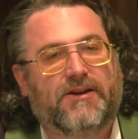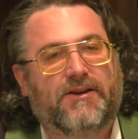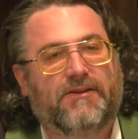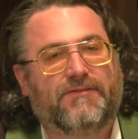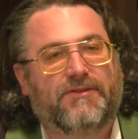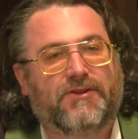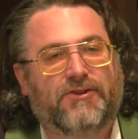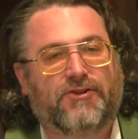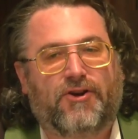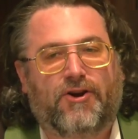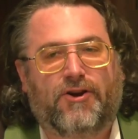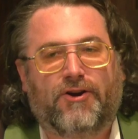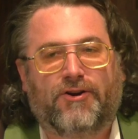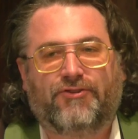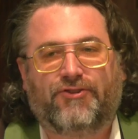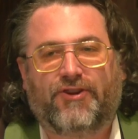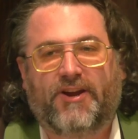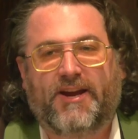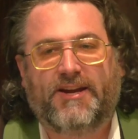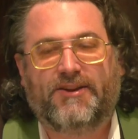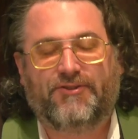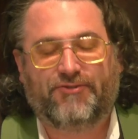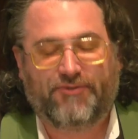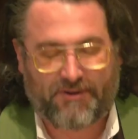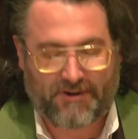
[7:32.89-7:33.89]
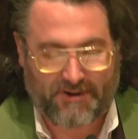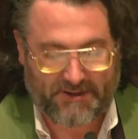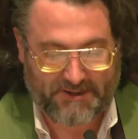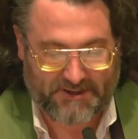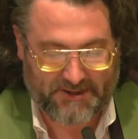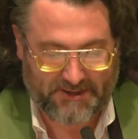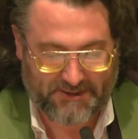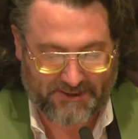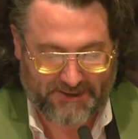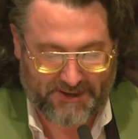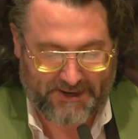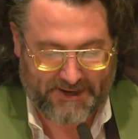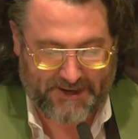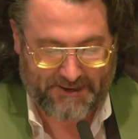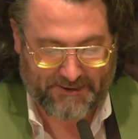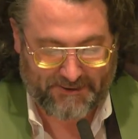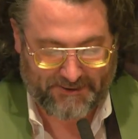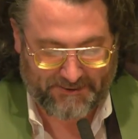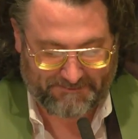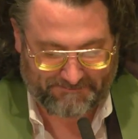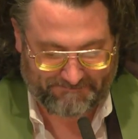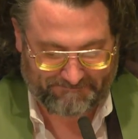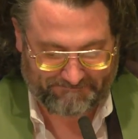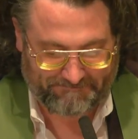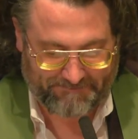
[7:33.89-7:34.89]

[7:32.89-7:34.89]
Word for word: of the Large Hadron Collider.